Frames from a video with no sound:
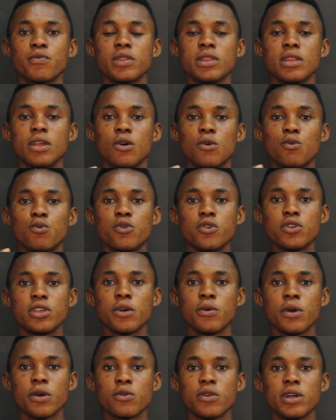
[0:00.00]
rules
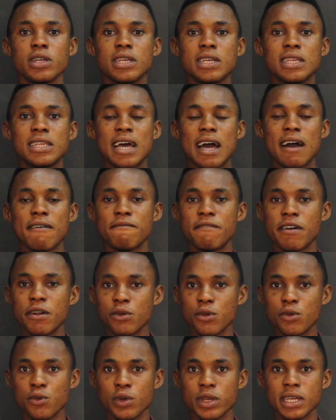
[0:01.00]
and regulations are
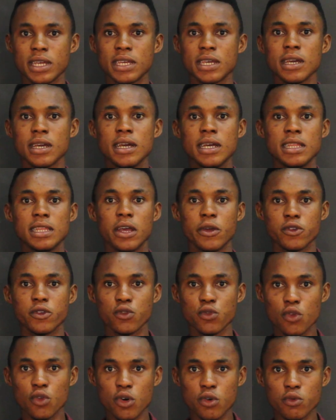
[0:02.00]
very weak. There is
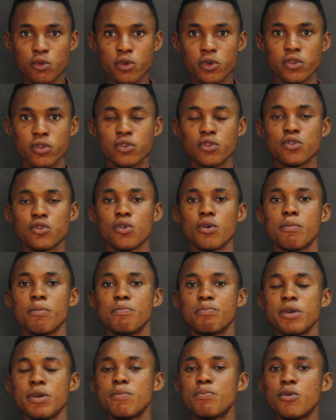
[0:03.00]
no rules, so
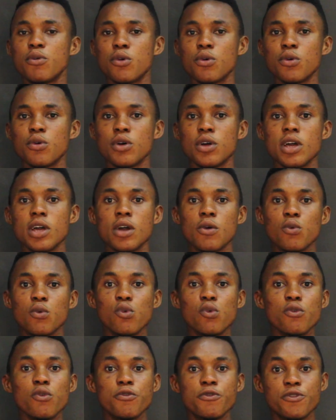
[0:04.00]
people
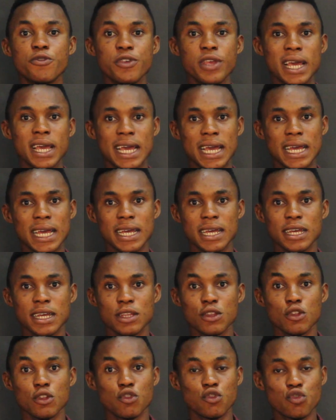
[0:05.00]
who fear
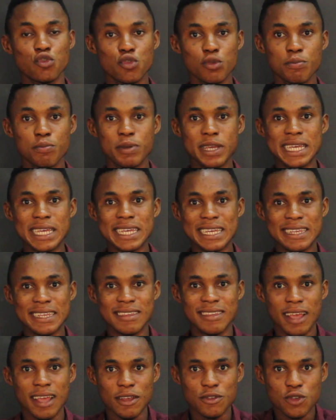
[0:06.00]
to be in
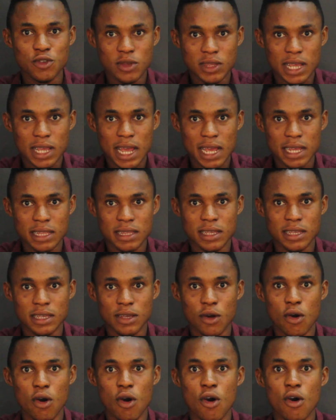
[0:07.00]
such society,
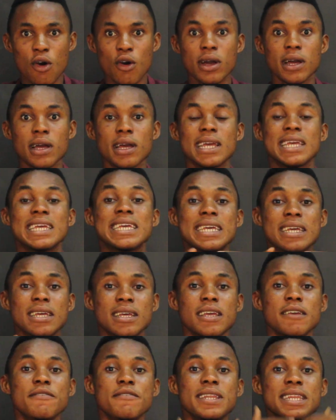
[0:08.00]
or
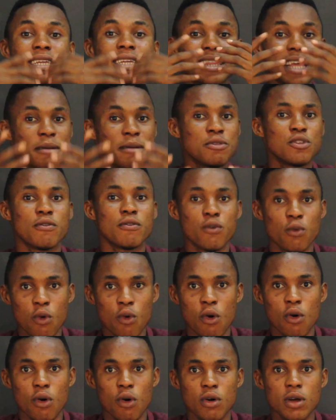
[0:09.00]
even in times of
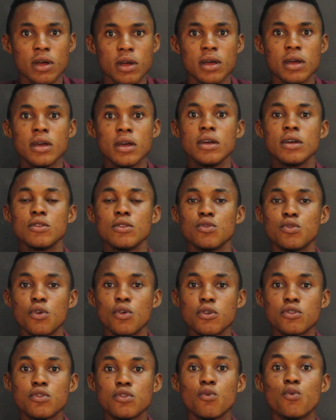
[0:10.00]
war,
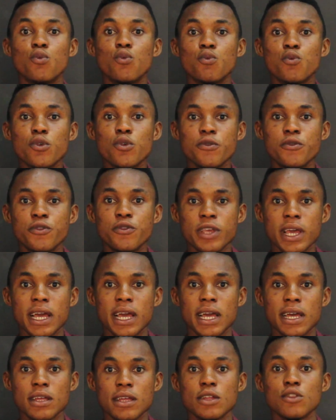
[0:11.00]
those who
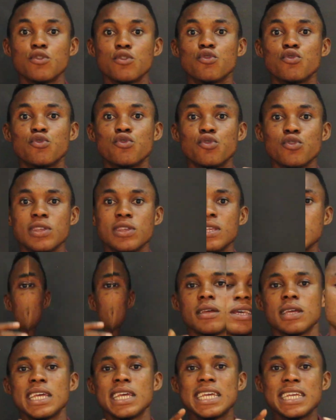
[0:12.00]
fear to see
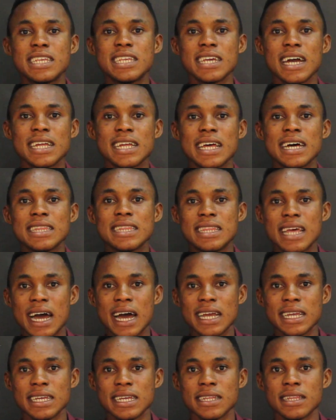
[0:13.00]
each other
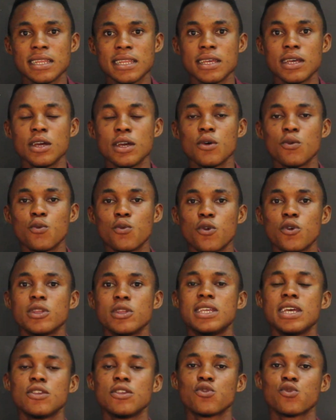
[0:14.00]
dying will
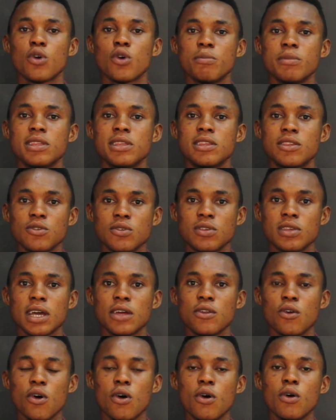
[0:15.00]
just commit suicide
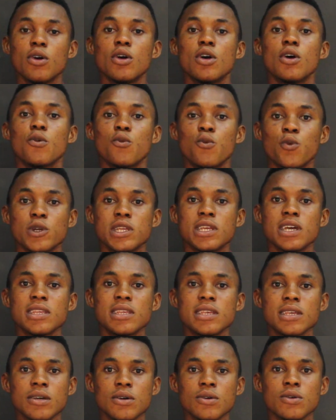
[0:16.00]
or will just
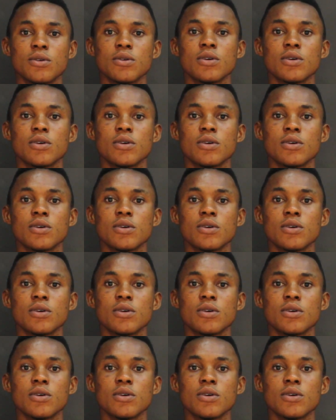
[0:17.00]
kill